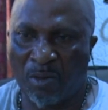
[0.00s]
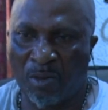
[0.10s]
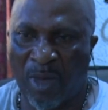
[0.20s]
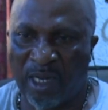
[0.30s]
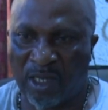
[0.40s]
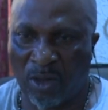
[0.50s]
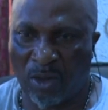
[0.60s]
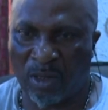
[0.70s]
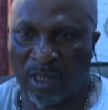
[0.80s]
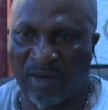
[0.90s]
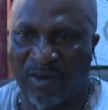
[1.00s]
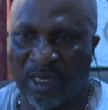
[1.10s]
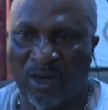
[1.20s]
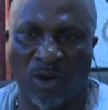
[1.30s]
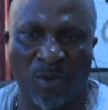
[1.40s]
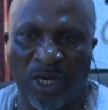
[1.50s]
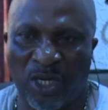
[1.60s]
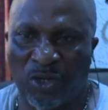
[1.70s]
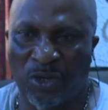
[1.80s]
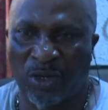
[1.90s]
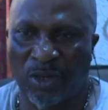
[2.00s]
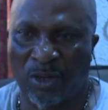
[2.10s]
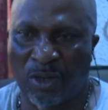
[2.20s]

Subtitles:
my son, Sylvester Oromoni Jr.